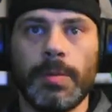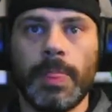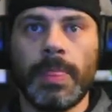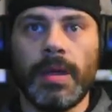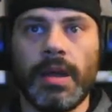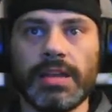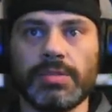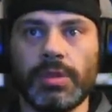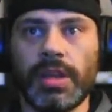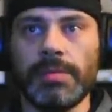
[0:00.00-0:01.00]
All right, so
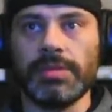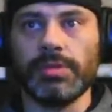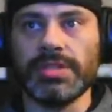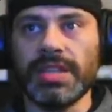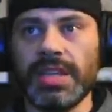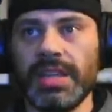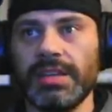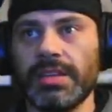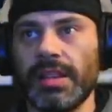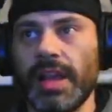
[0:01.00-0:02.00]
we're coming towards the end
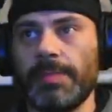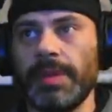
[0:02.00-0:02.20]
of the lap